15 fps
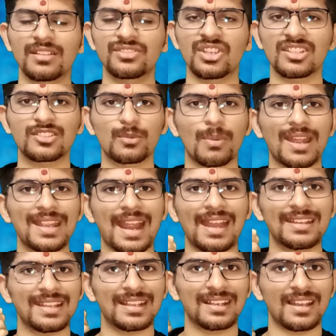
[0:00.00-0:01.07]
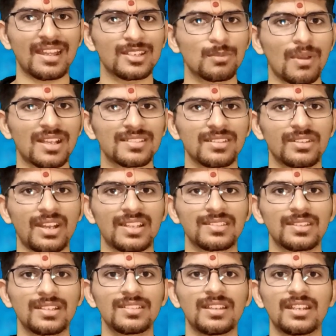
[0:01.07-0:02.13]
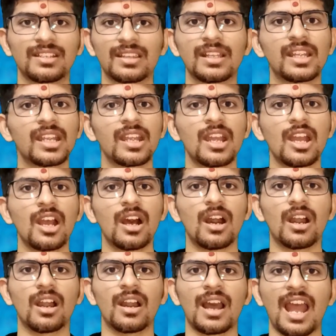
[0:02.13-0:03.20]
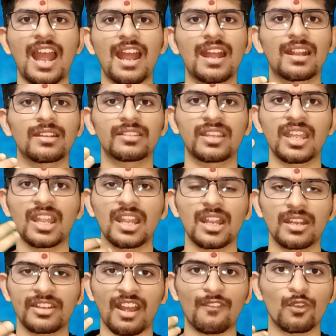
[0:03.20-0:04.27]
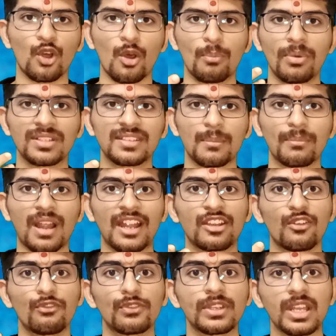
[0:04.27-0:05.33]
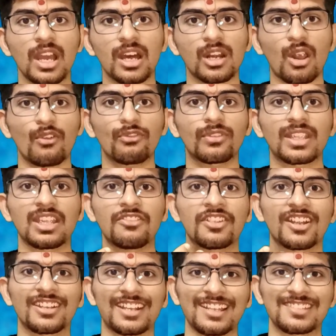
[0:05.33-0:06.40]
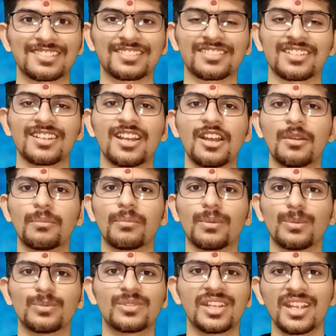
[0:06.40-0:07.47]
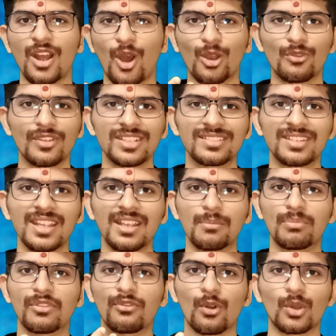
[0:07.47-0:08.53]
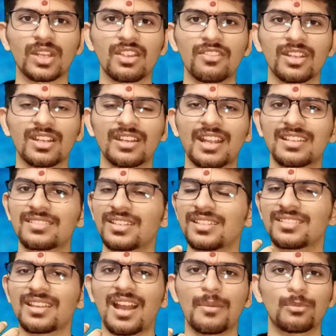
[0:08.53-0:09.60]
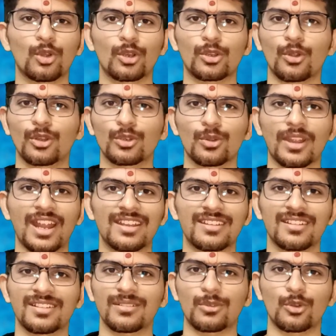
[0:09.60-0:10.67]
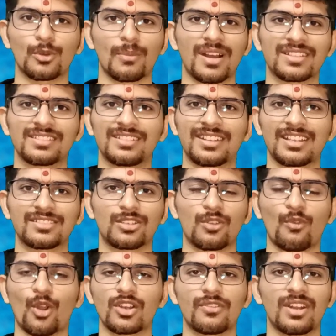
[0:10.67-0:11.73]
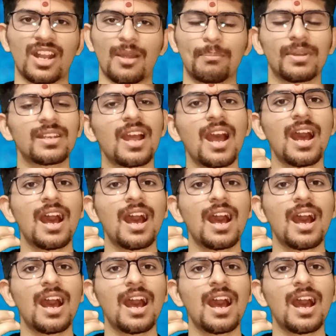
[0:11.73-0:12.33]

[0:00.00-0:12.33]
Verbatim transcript: just by getting a less marks in test series and they uh, had they develop some kind of fear of giving a test they always think before giving the test they say i'm not going to get uh, good marks in test what will happen